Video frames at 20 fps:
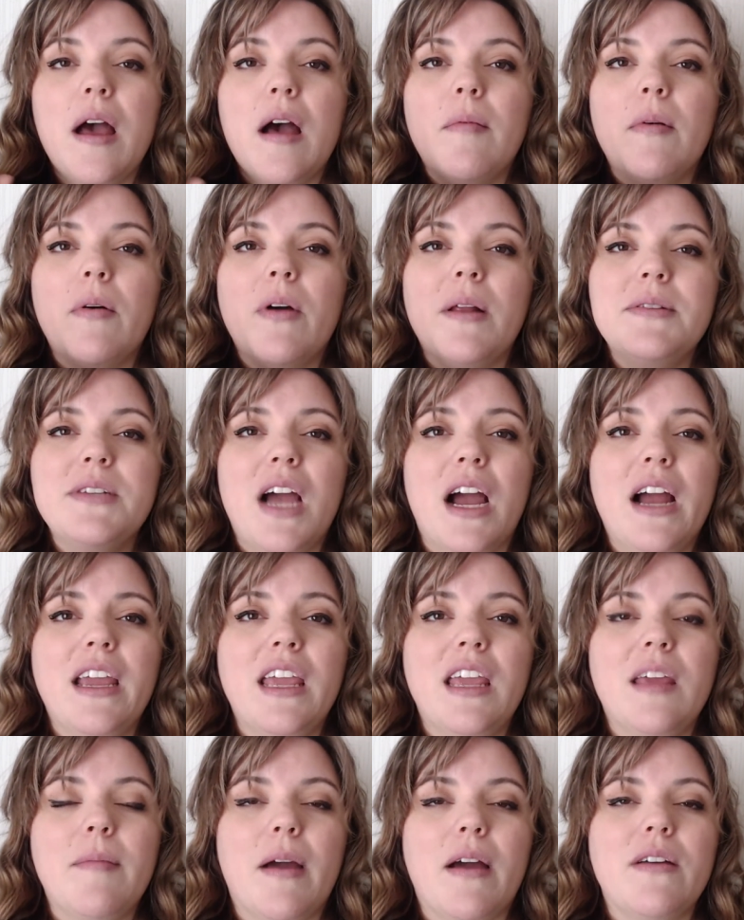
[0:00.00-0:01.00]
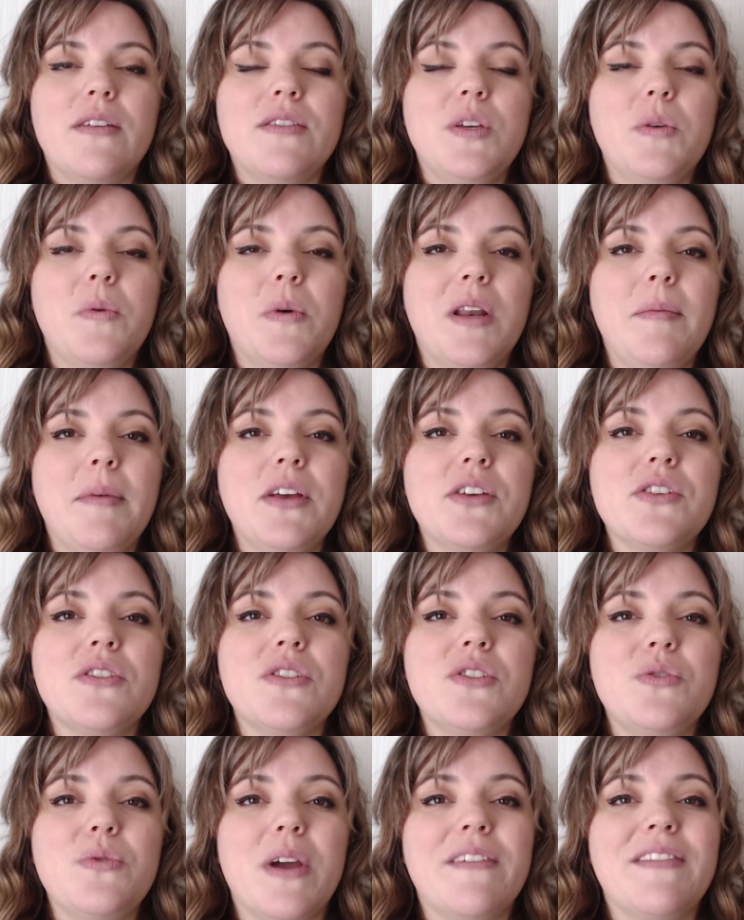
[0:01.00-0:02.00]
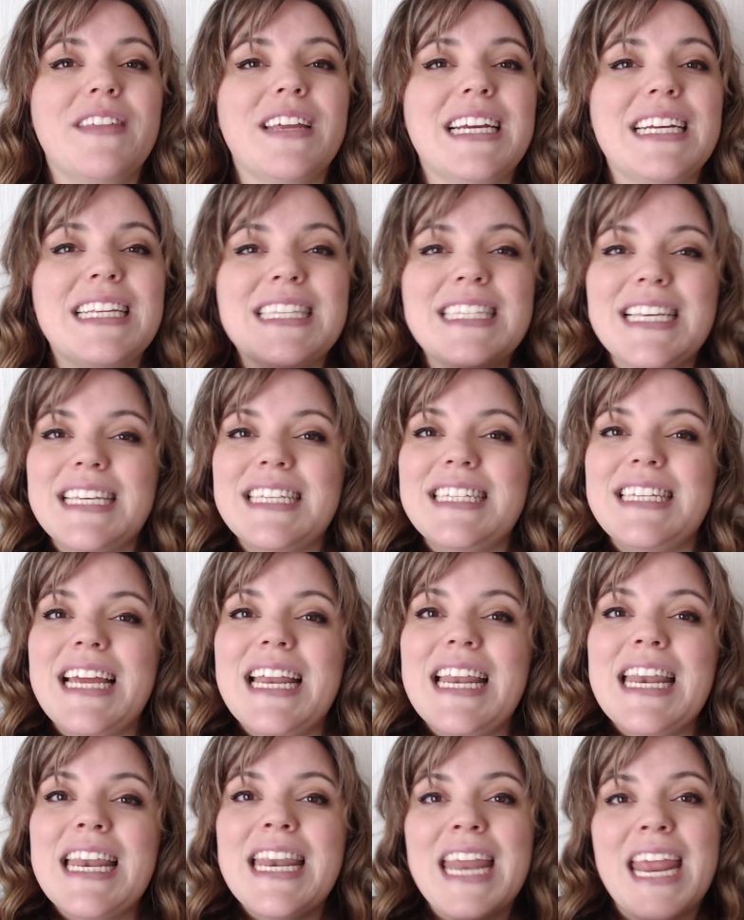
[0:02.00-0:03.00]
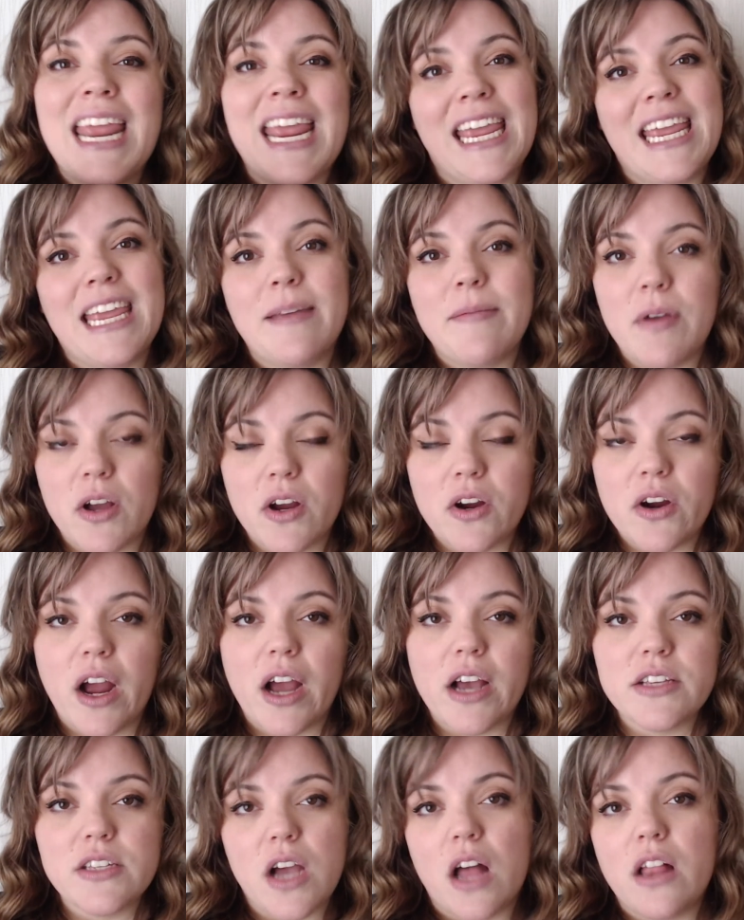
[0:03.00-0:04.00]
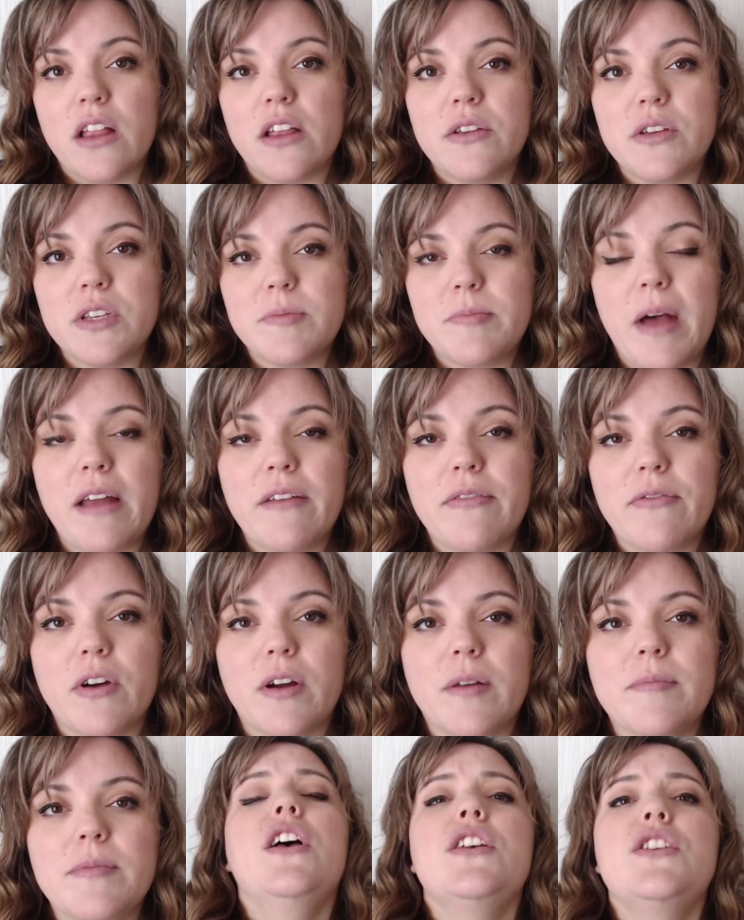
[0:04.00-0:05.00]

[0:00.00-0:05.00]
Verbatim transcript: What I'm talking about is you want to make sure that you have the consistent name across all of those platforms.